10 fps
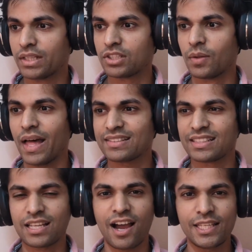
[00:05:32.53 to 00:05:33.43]
So that's
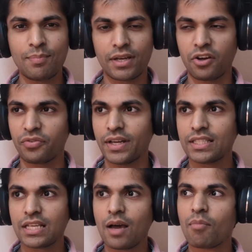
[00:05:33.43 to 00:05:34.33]
a tiny bit of
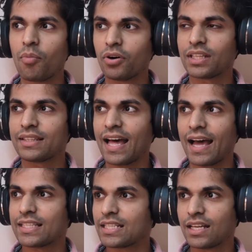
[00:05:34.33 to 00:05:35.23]
it, but more than
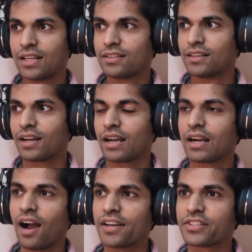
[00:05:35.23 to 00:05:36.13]
that, the
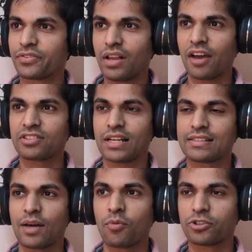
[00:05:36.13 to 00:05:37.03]
kinds of
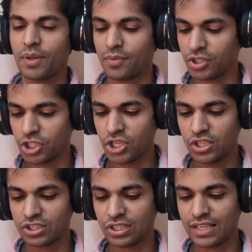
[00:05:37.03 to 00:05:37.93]
lifestyles that most people
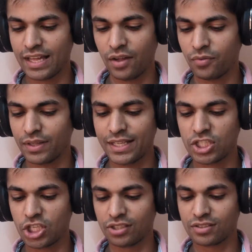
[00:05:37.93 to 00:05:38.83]
choose to live,
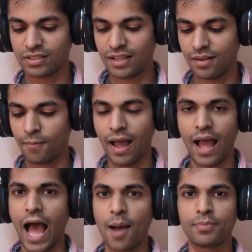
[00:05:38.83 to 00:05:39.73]
it just
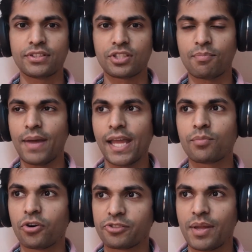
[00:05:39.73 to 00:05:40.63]
happens to
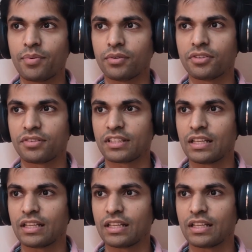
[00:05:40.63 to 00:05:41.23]
make most people's